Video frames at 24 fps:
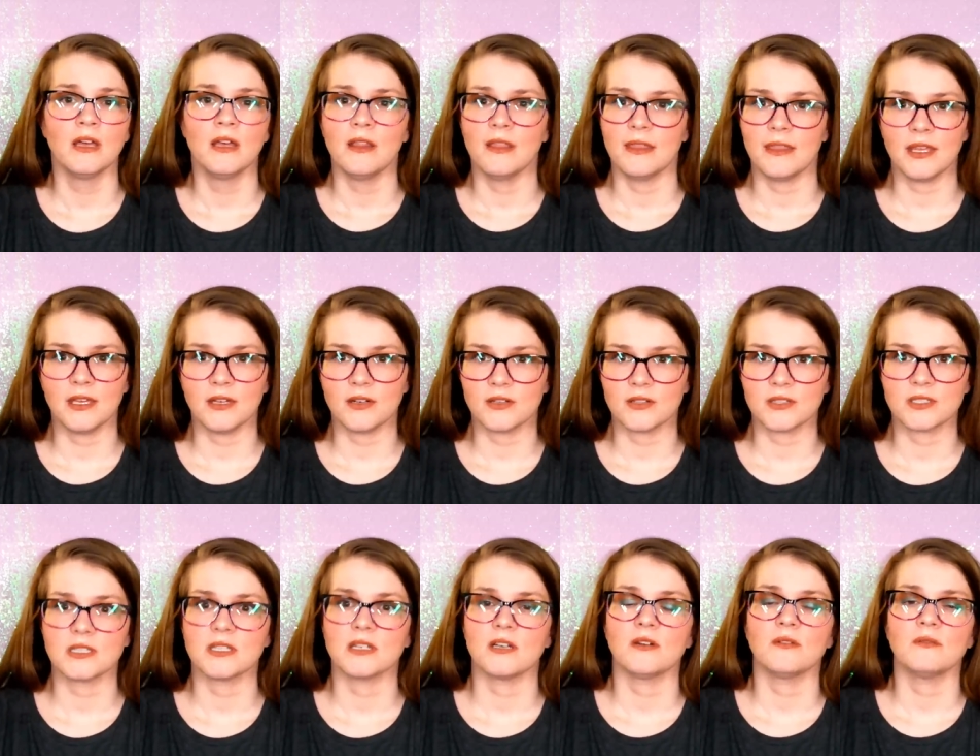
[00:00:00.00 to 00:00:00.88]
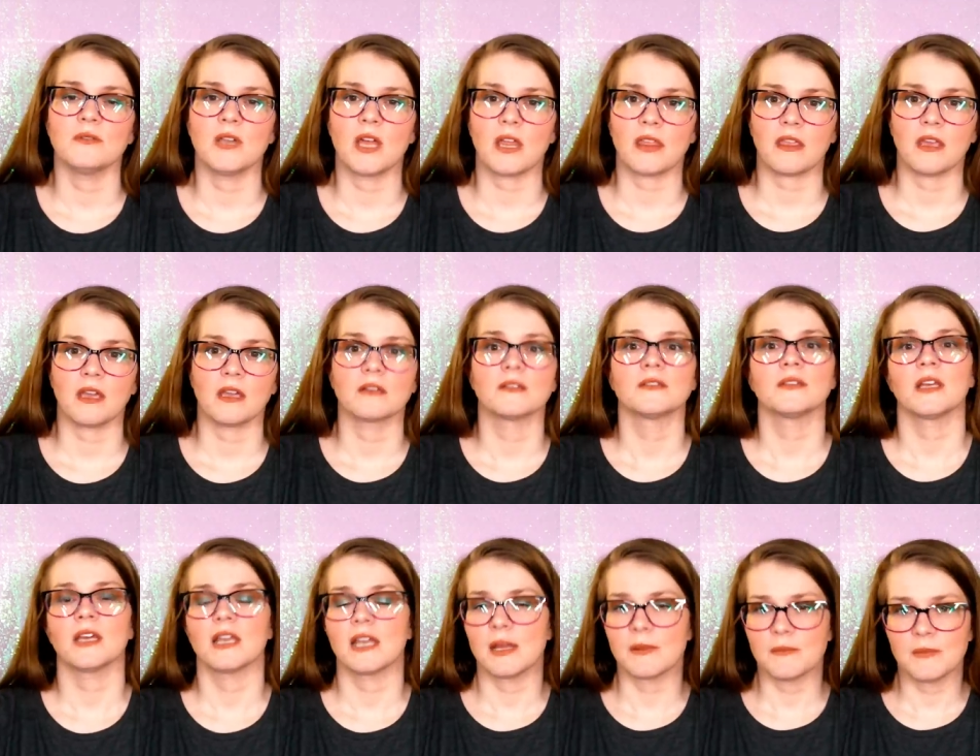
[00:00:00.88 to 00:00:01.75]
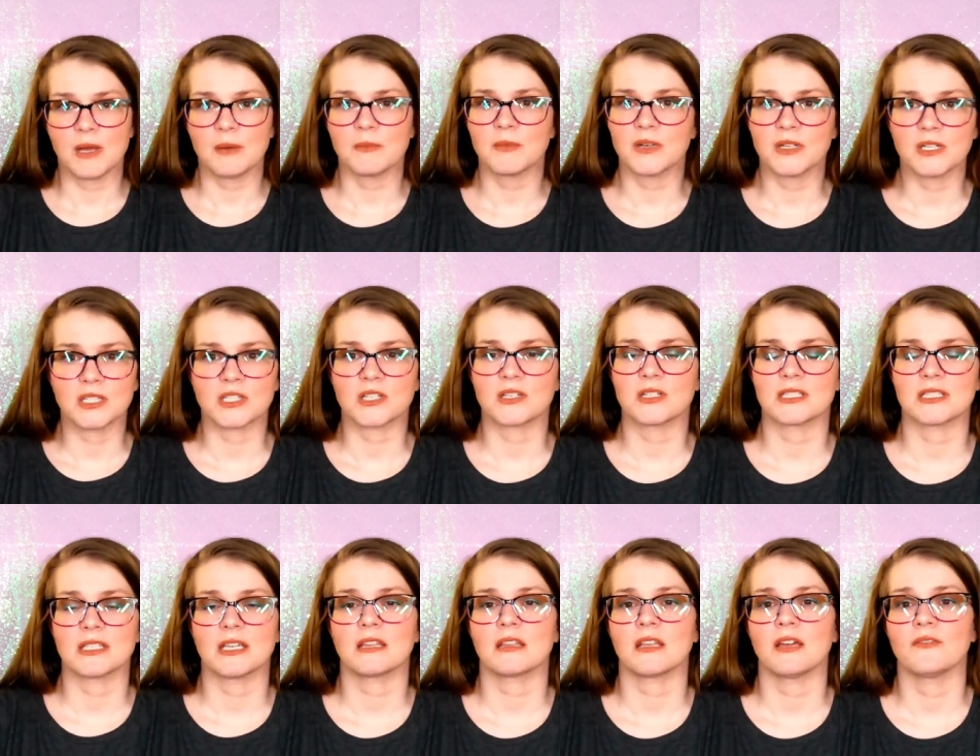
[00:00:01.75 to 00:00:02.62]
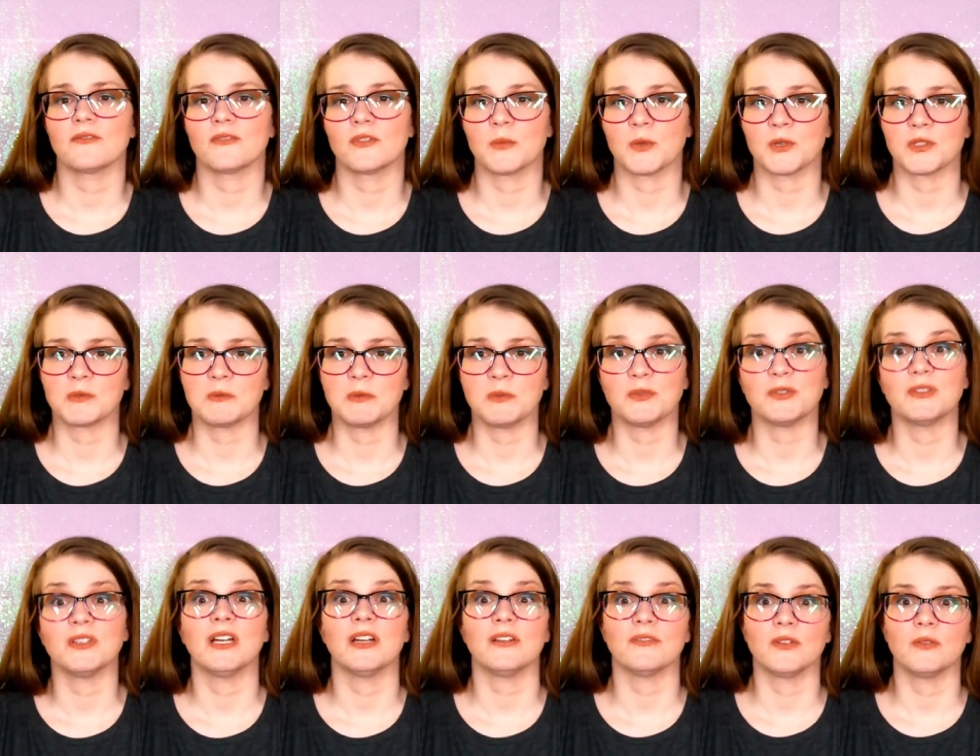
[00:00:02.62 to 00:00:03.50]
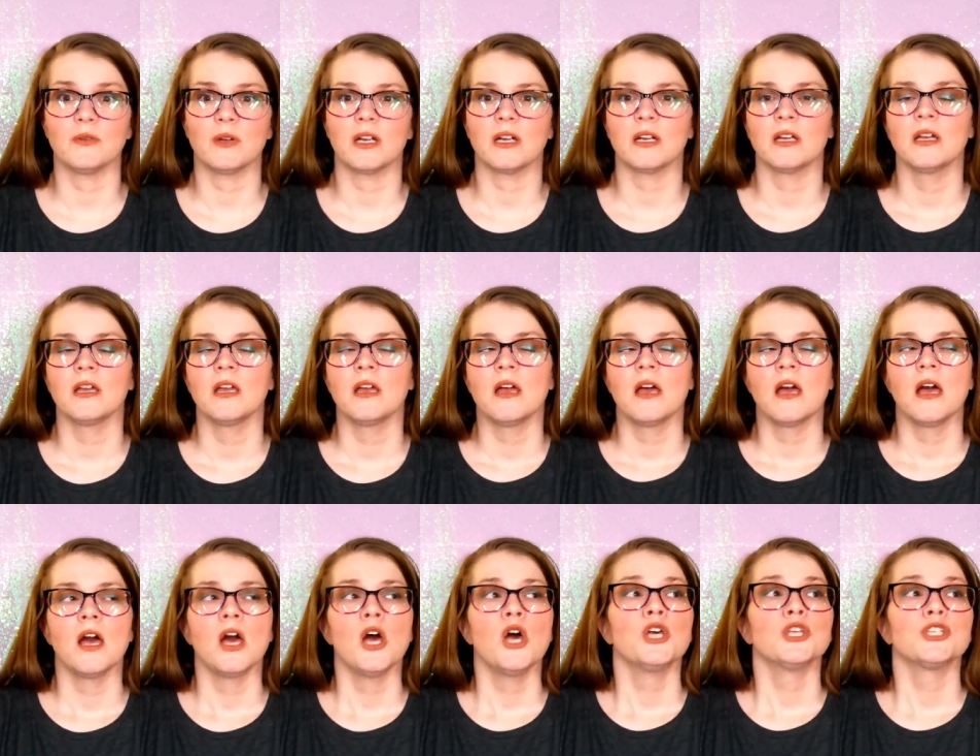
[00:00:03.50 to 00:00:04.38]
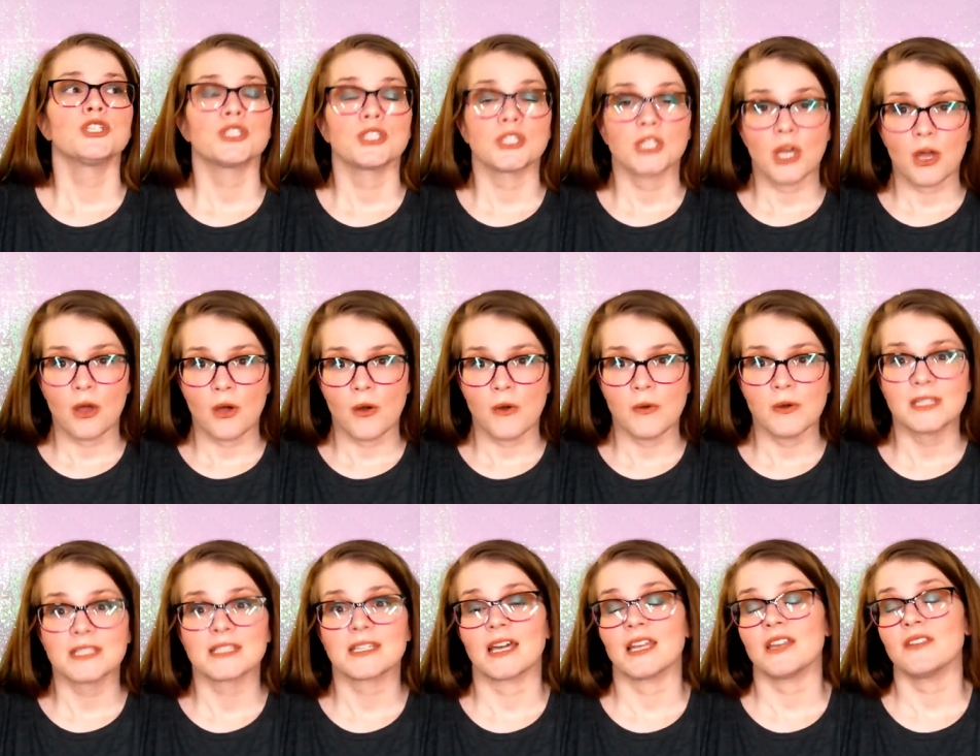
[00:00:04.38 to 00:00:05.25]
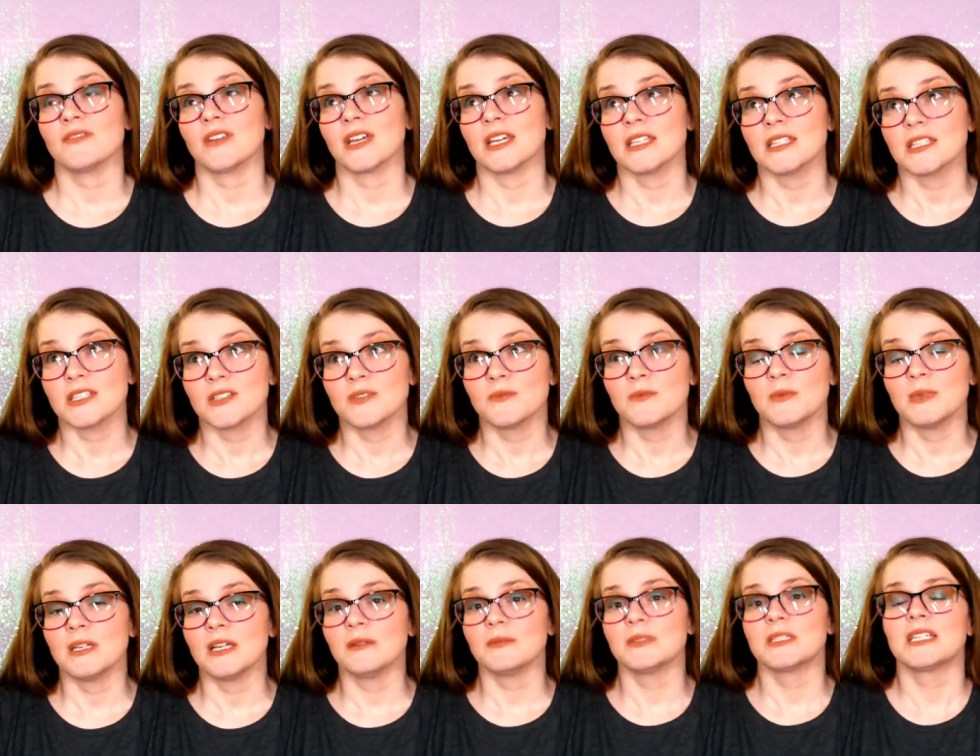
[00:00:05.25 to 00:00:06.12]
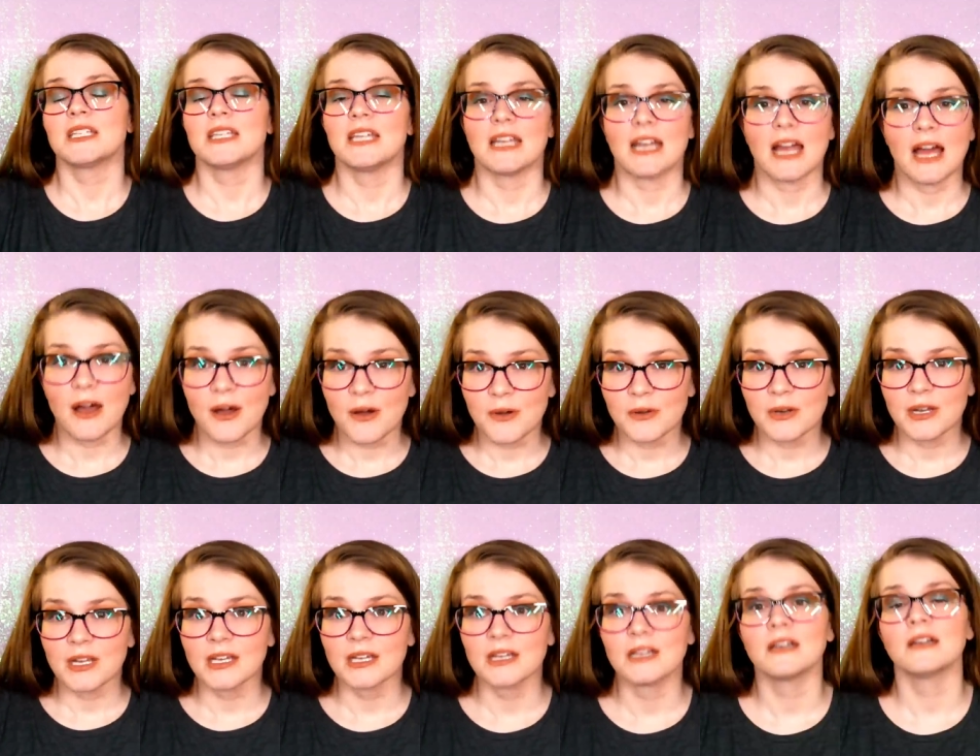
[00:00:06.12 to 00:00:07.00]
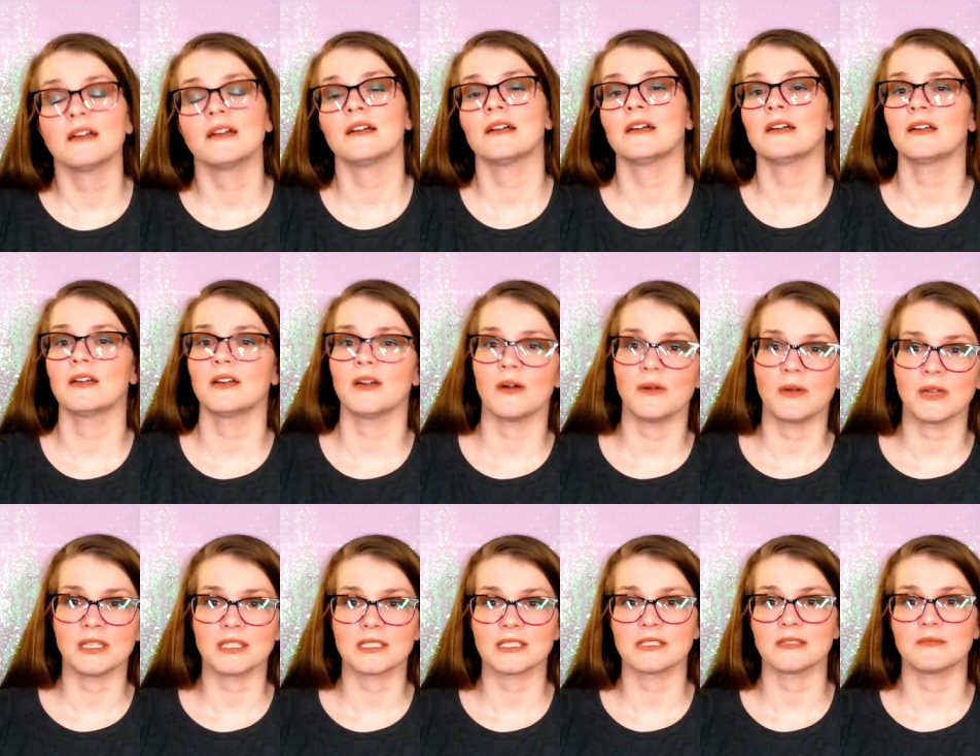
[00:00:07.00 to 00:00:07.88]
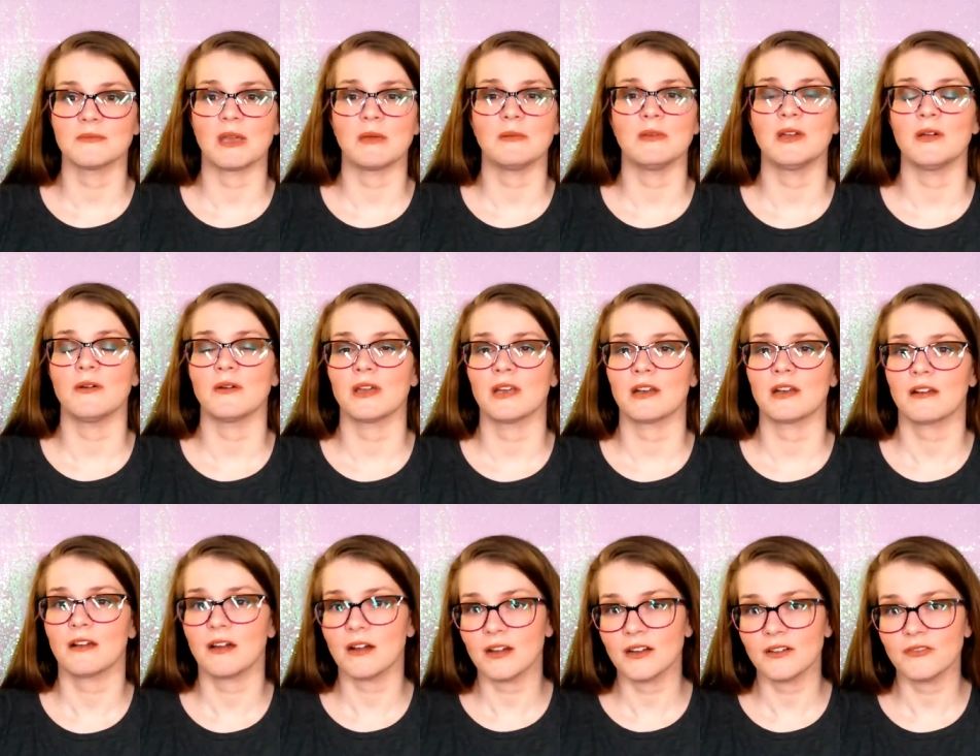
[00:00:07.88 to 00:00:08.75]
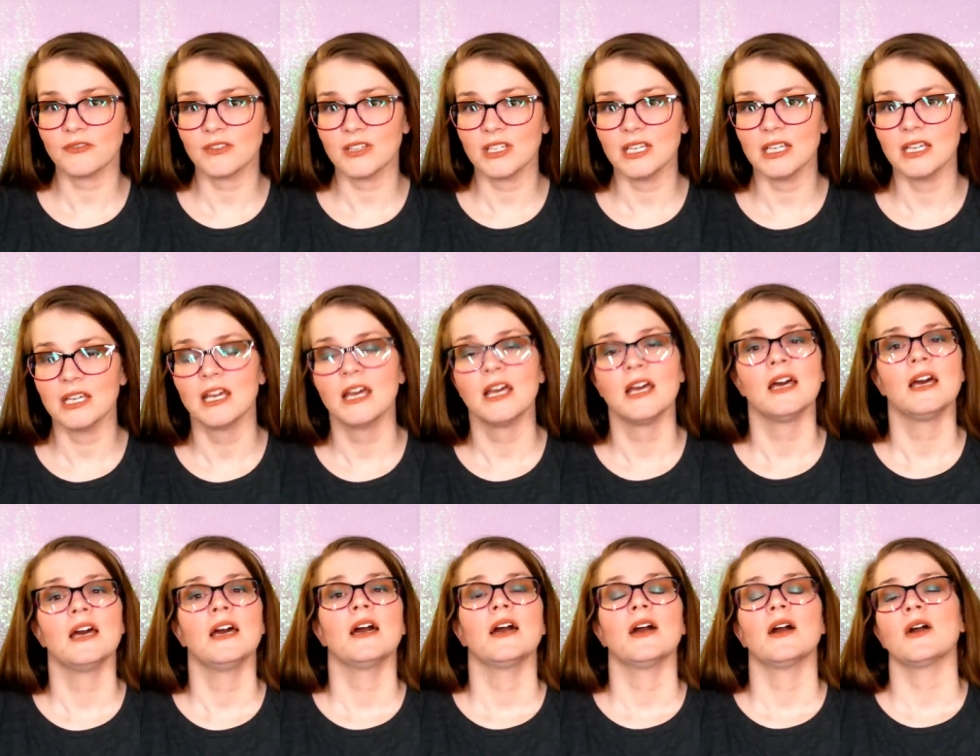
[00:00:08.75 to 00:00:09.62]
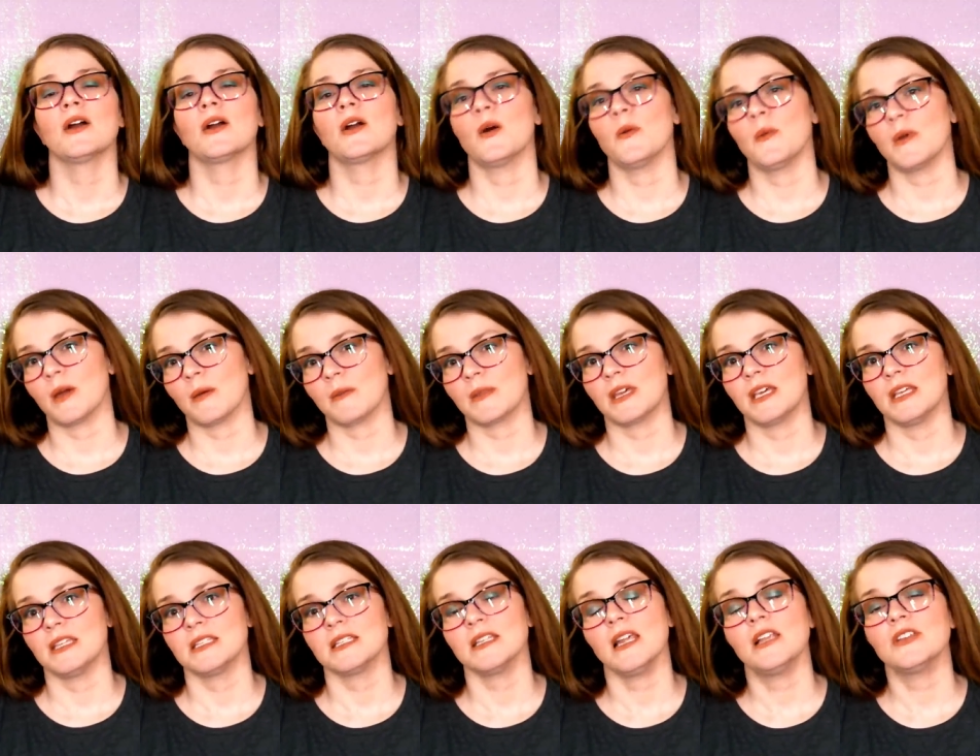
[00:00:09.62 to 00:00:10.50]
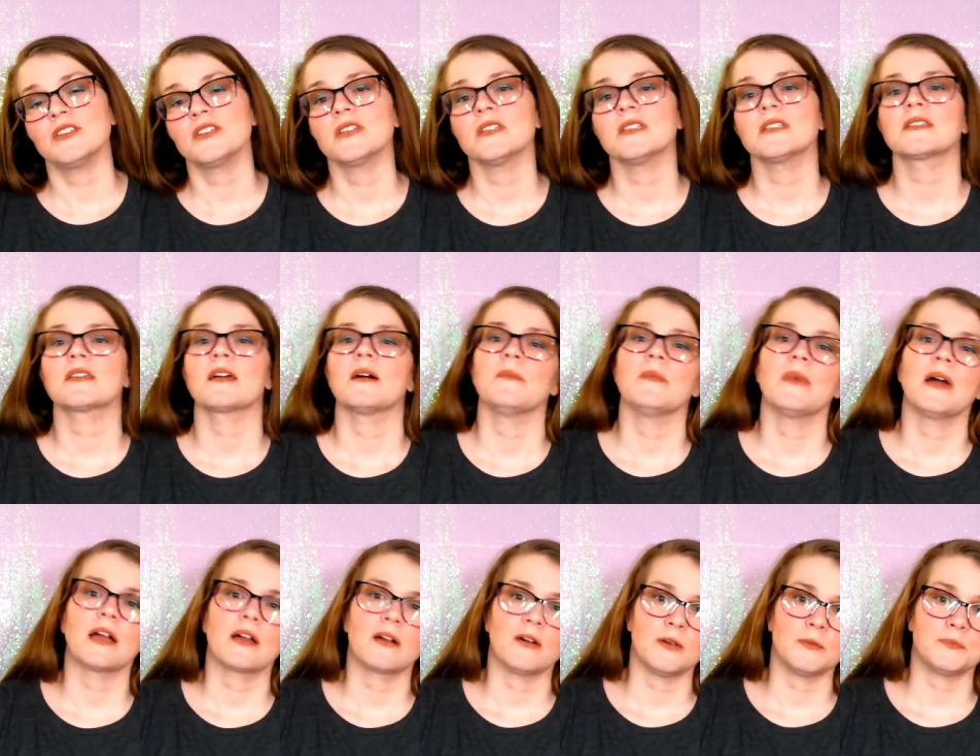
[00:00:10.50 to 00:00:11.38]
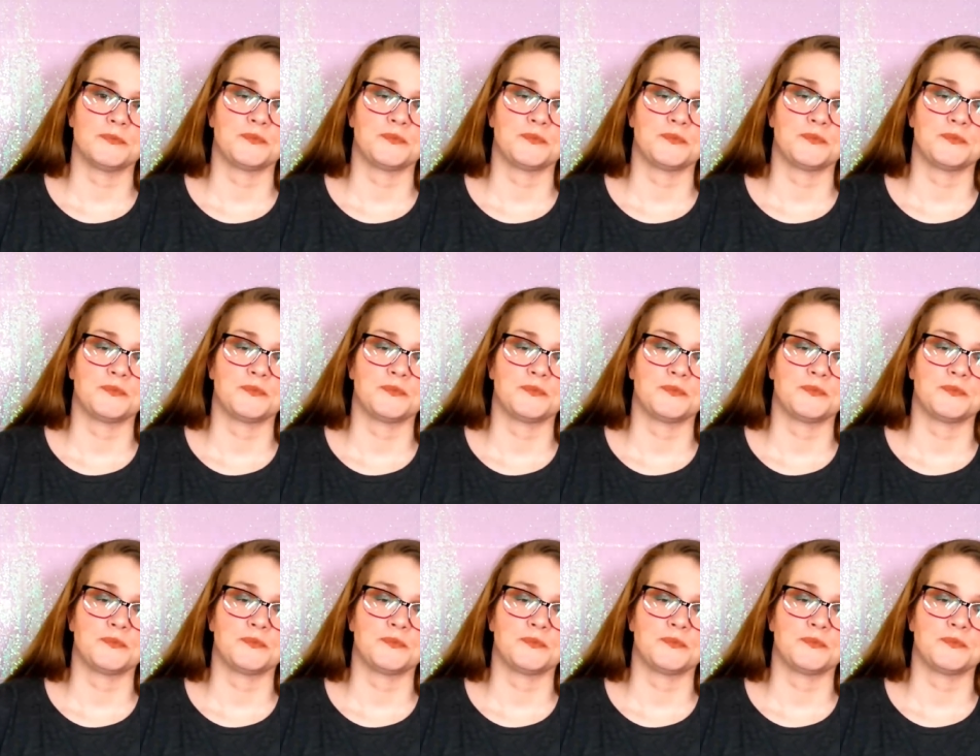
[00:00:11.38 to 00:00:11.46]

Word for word: theaters, you know nothing. And I'm I'm pretty sure it's like that for most people everywhere. So it's kind of nice to be able to get out, go get maybe go get a coffee, go pick up the kids' lunches, come back home.